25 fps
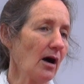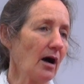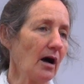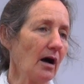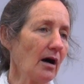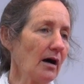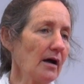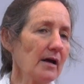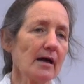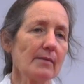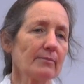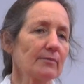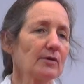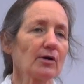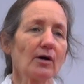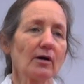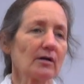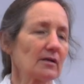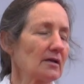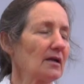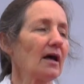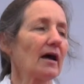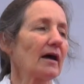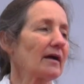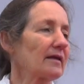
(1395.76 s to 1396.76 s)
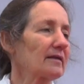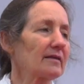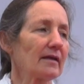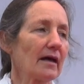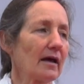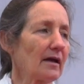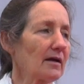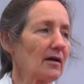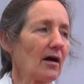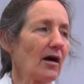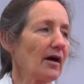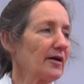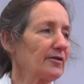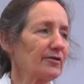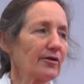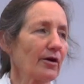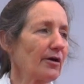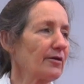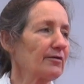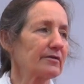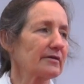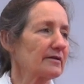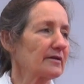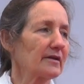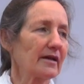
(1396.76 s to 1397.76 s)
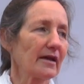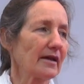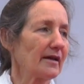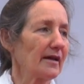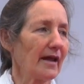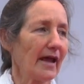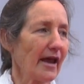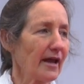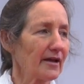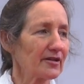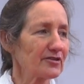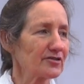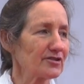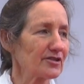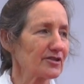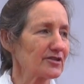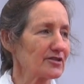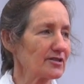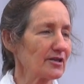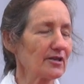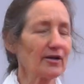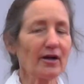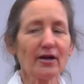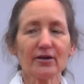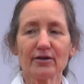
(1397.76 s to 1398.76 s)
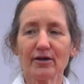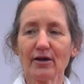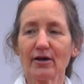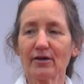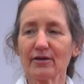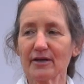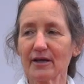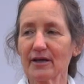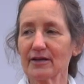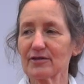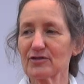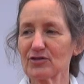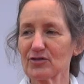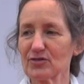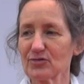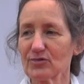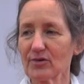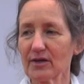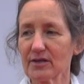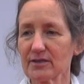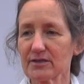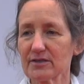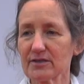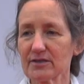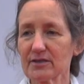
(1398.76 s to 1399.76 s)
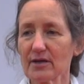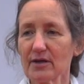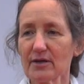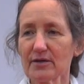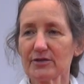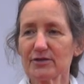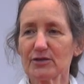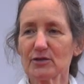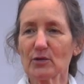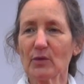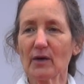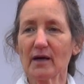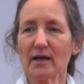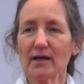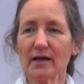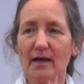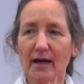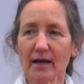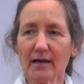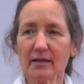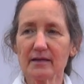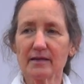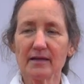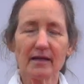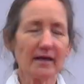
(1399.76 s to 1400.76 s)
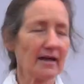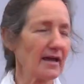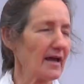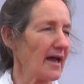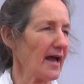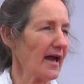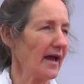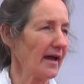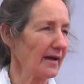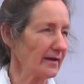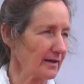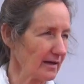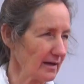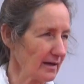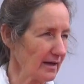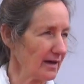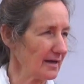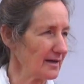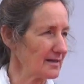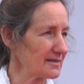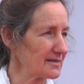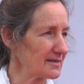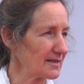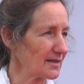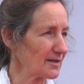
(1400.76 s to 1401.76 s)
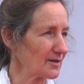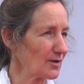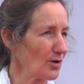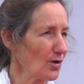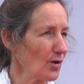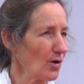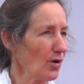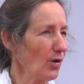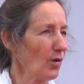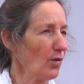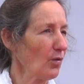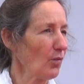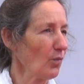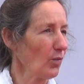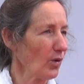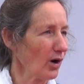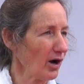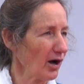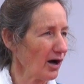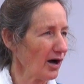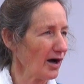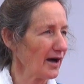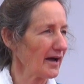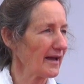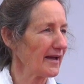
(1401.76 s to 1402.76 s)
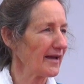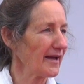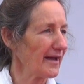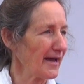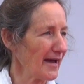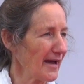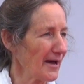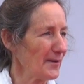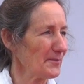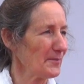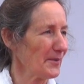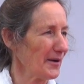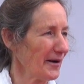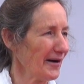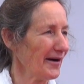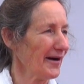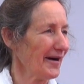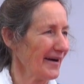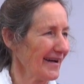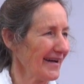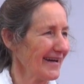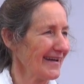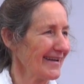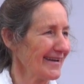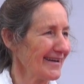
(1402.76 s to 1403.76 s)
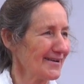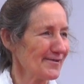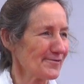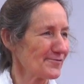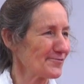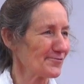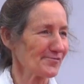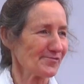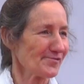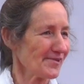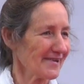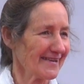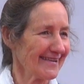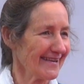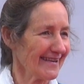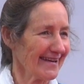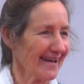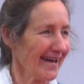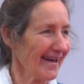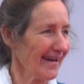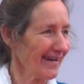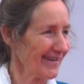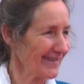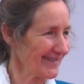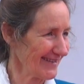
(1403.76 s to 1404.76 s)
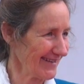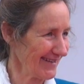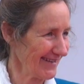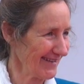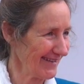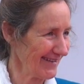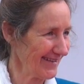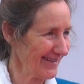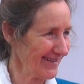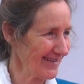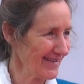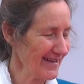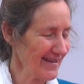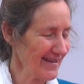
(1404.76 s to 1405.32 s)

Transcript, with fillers: I am not like that. I don't get anxious and I don't get stressed. So I laid there analysing, why am I freaking out here?